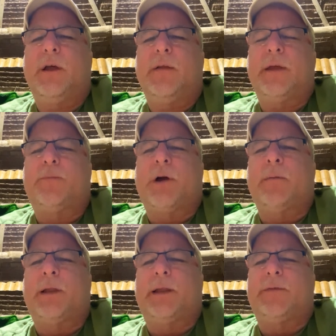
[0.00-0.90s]
They
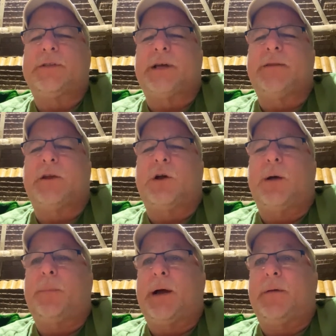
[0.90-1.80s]
probably live inside the
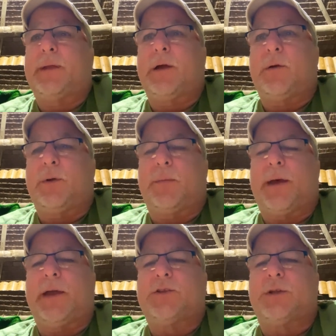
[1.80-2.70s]
compound there, I would
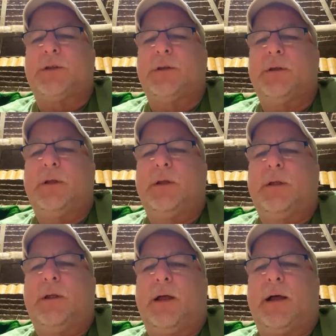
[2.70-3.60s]
imagine.
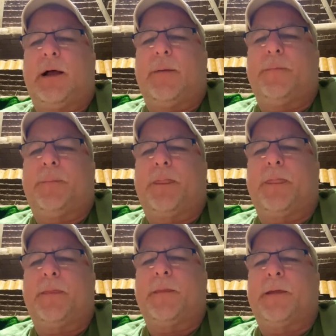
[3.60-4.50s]

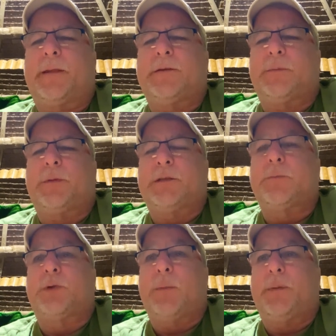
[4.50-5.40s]
That's a
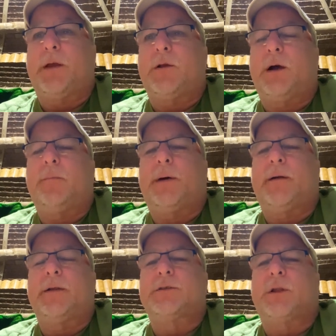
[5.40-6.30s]
pretty big
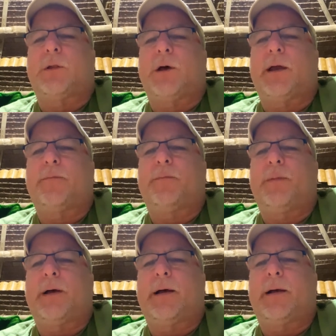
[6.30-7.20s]
compound. There's a lot of
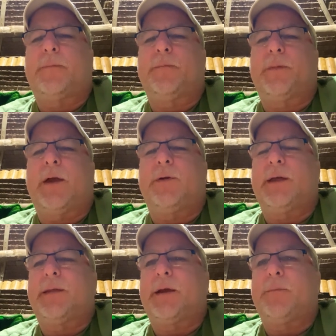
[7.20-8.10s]
area
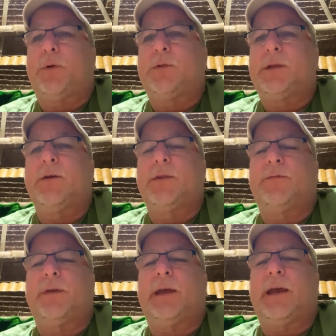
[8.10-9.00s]
there, both near the
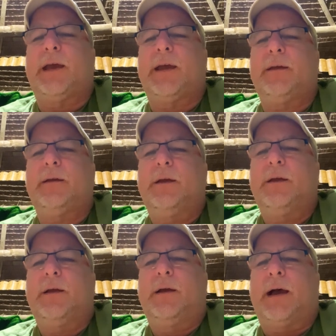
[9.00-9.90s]
VA.
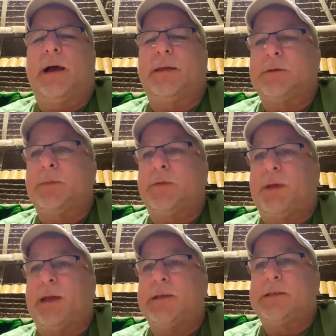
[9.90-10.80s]
I think some of
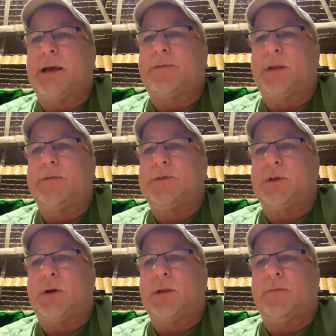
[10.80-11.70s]
the VA staff lives
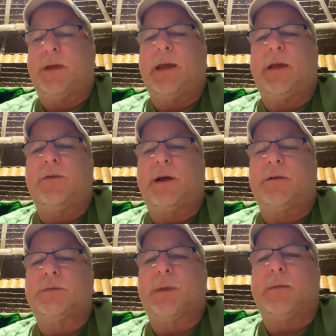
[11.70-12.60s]
on the VA
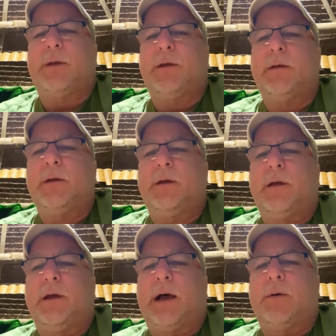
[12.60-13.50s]
grounds, maybe.
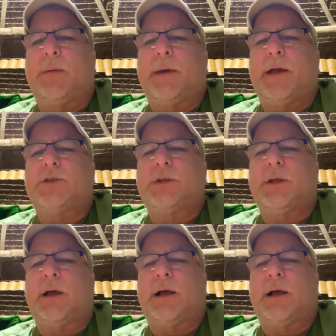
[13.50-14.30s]
I would imagine.